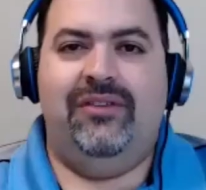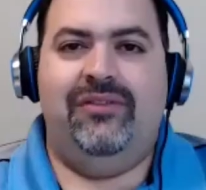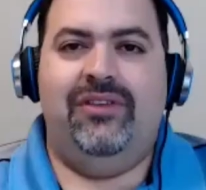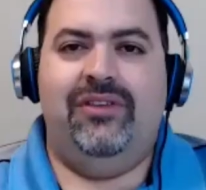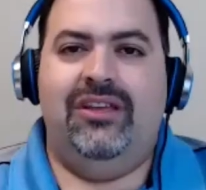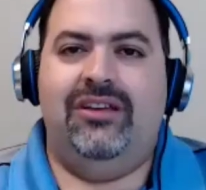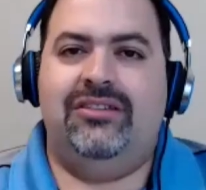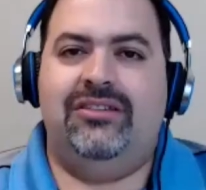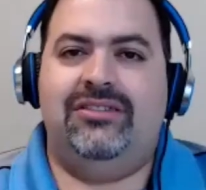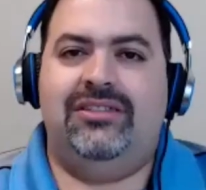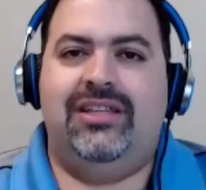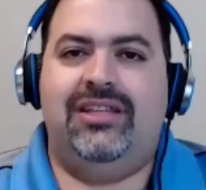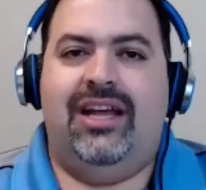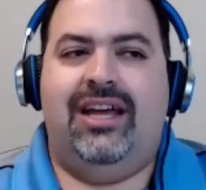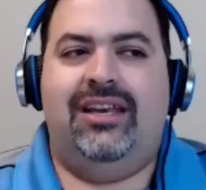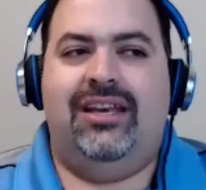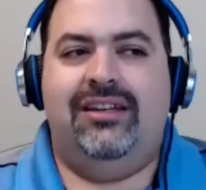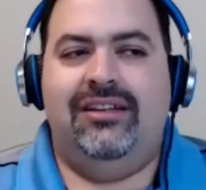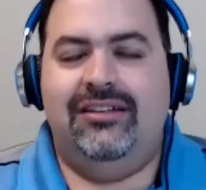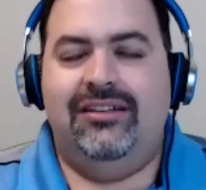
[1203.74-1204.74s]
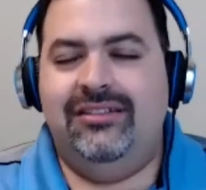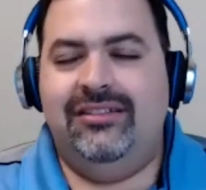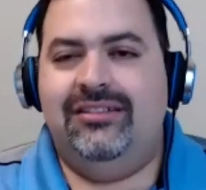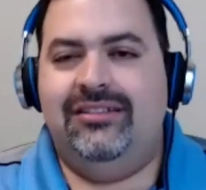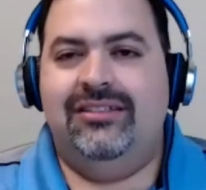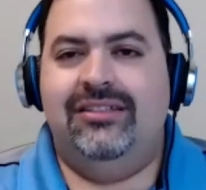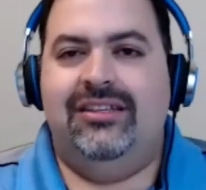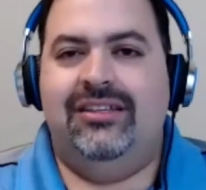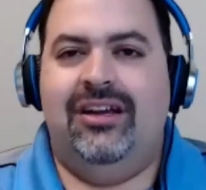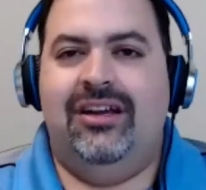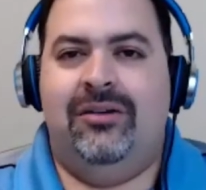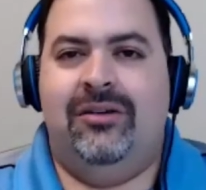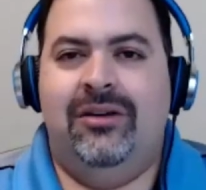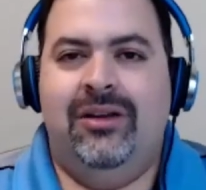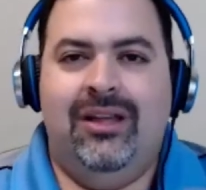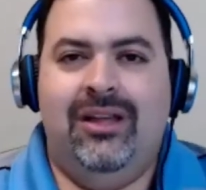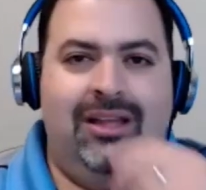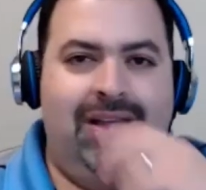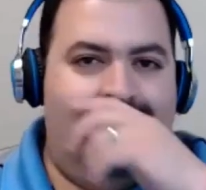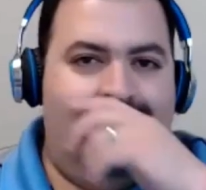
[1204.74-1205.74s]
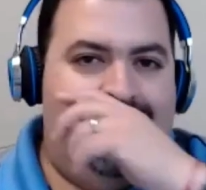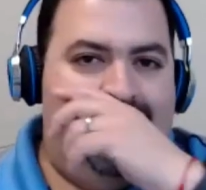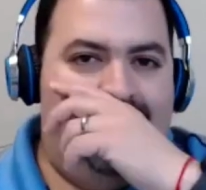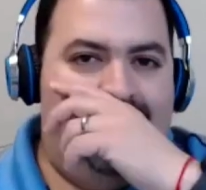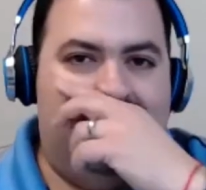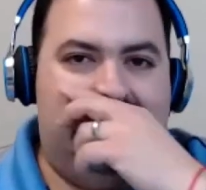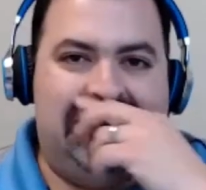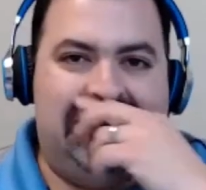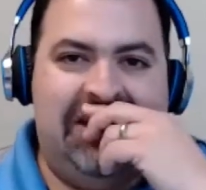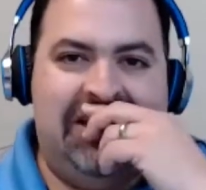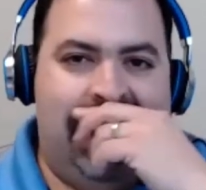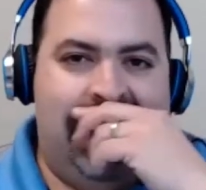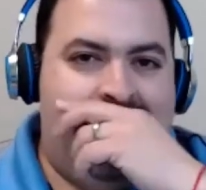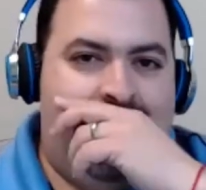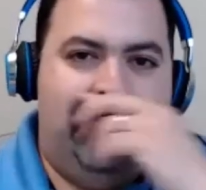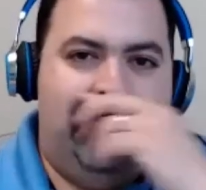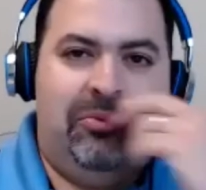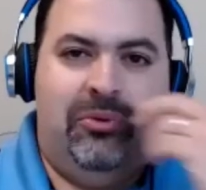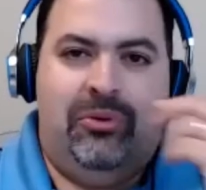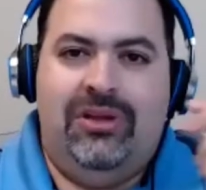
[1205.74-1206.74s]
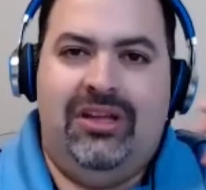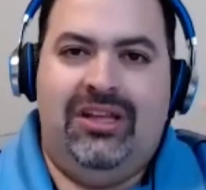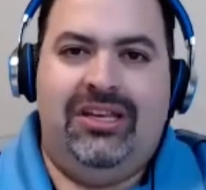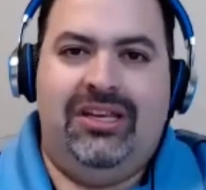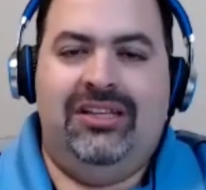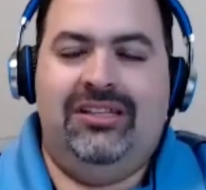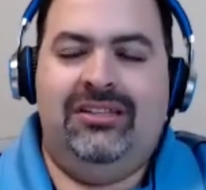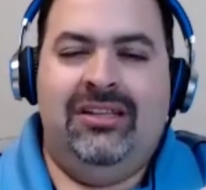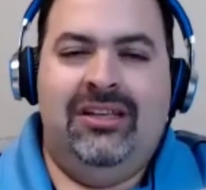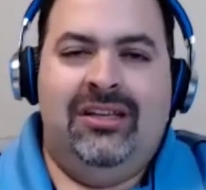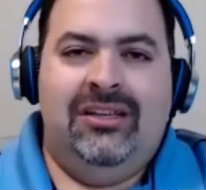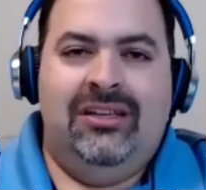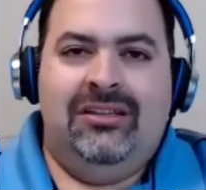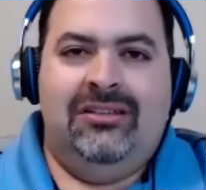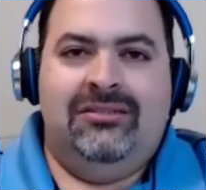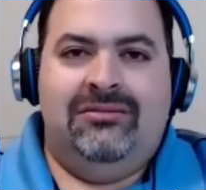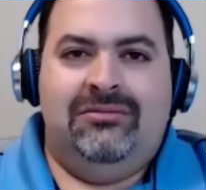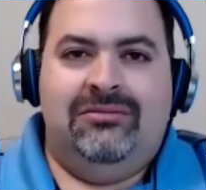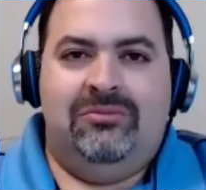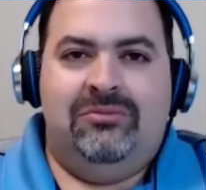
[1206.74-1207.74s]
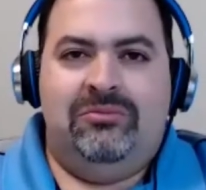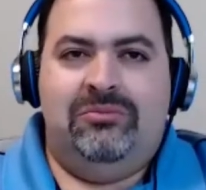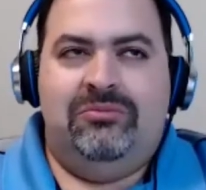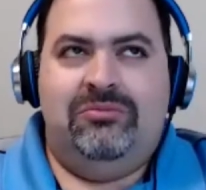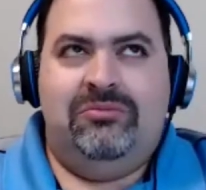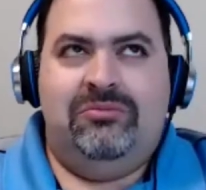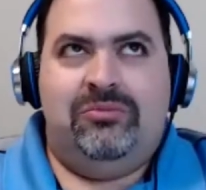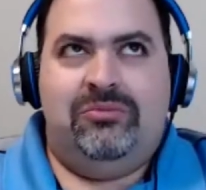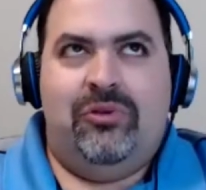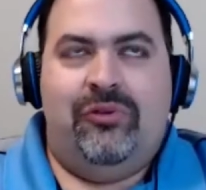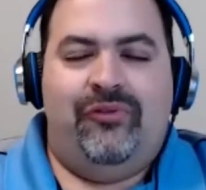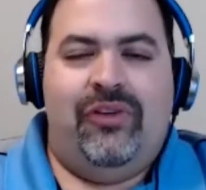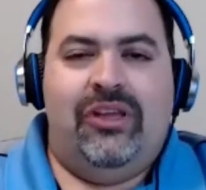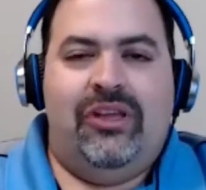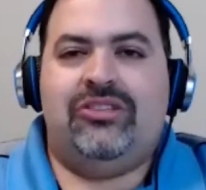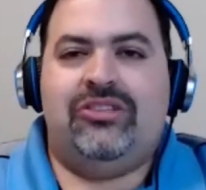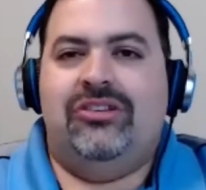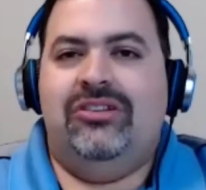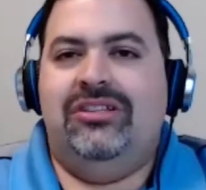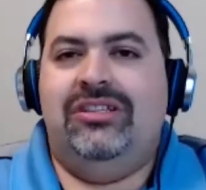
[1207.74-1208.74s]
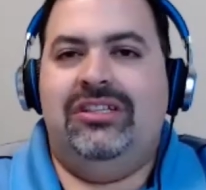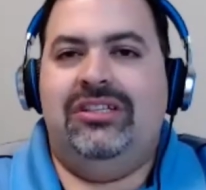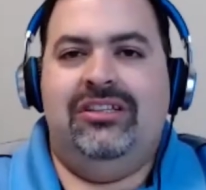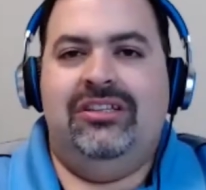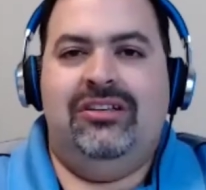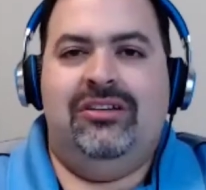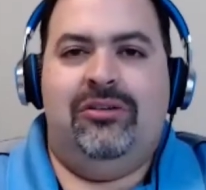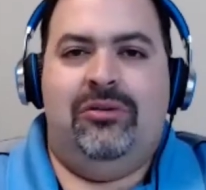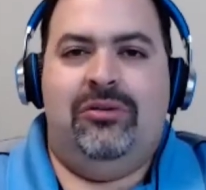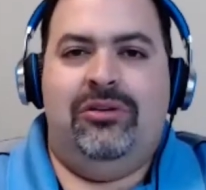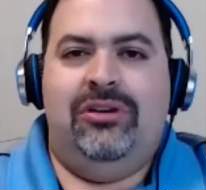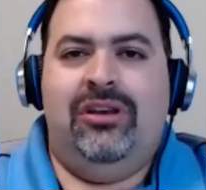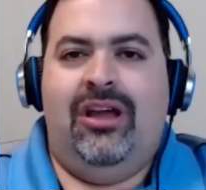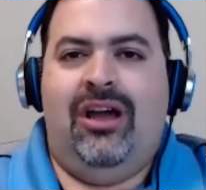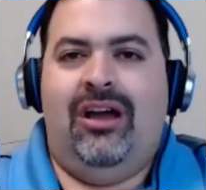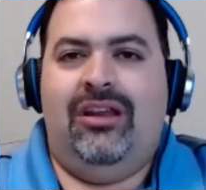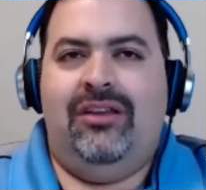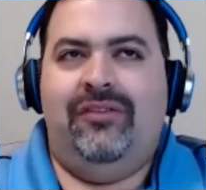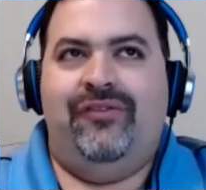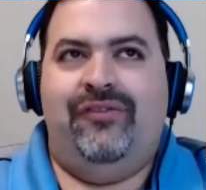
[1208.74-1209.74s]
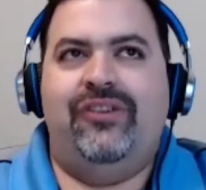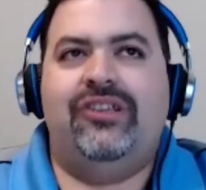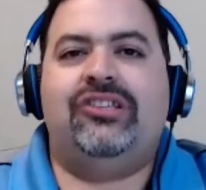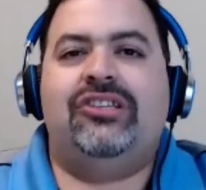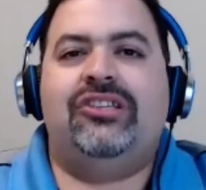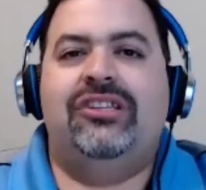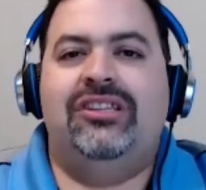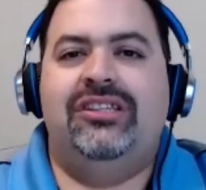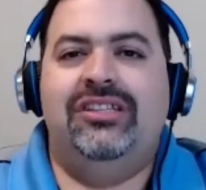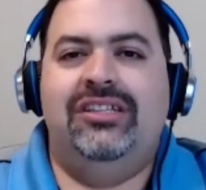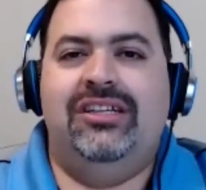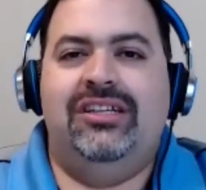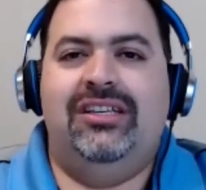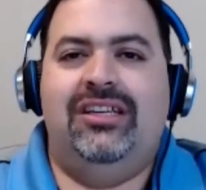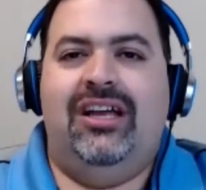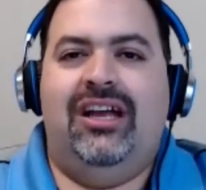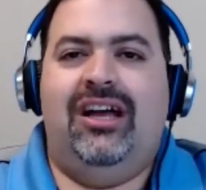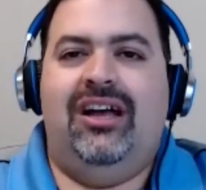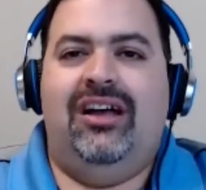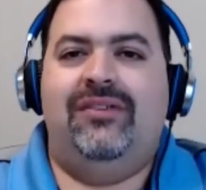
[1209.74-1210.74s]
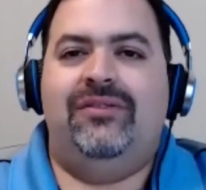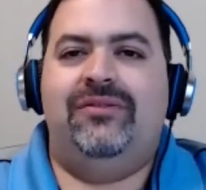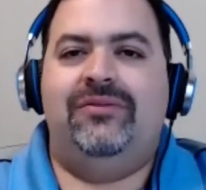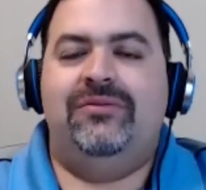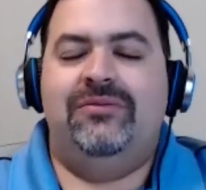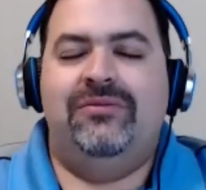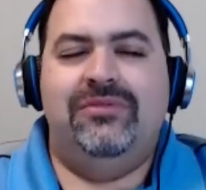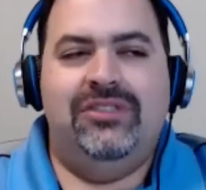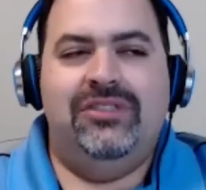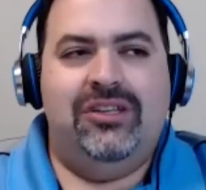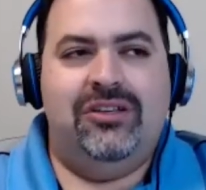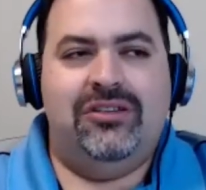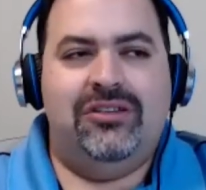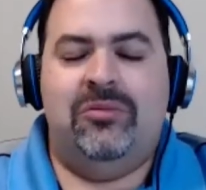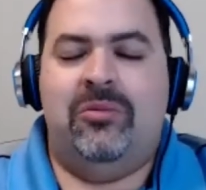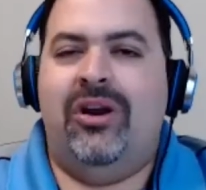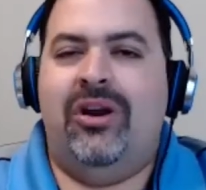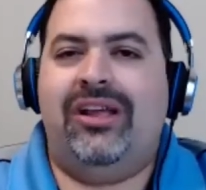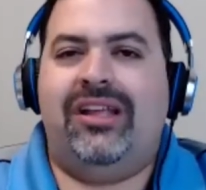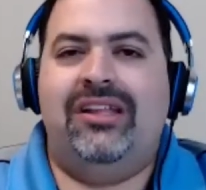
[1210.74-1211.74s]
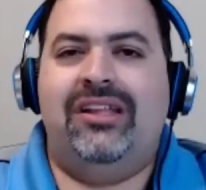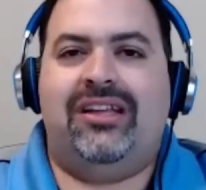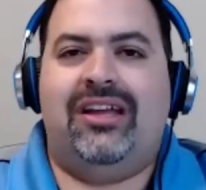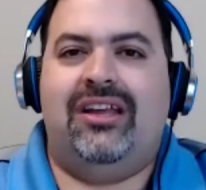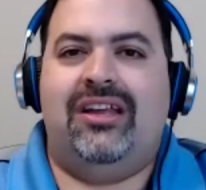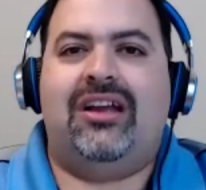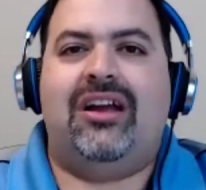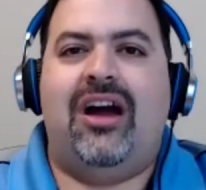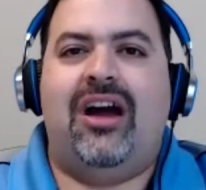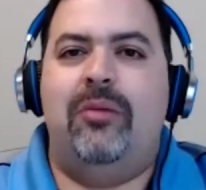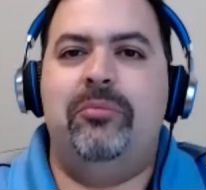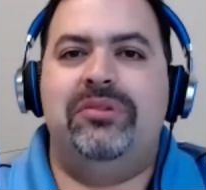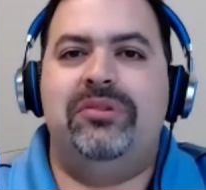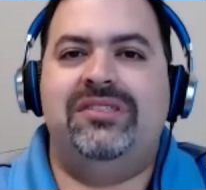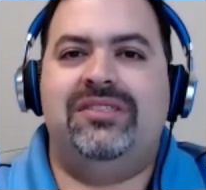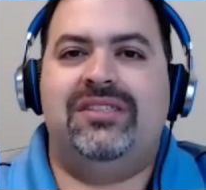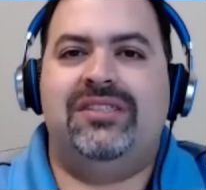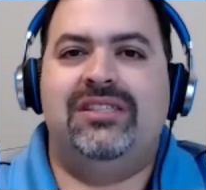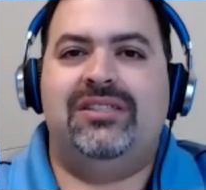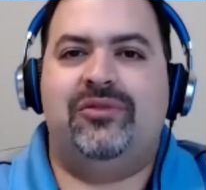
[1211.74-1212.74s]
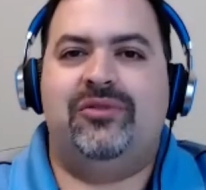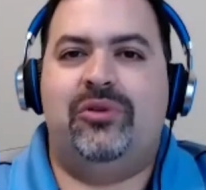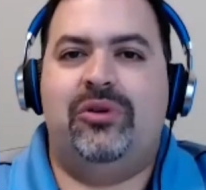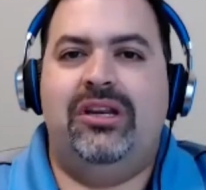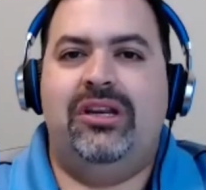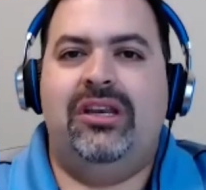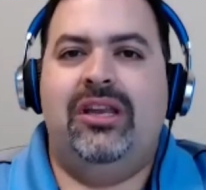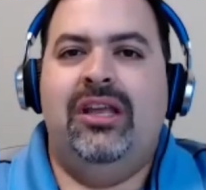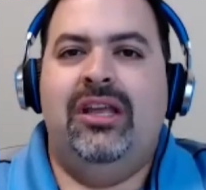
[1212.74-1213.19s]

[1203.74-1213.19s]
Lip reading: years that, if it's not operated professionally or not efficiently enough, the market kind of compensates for it.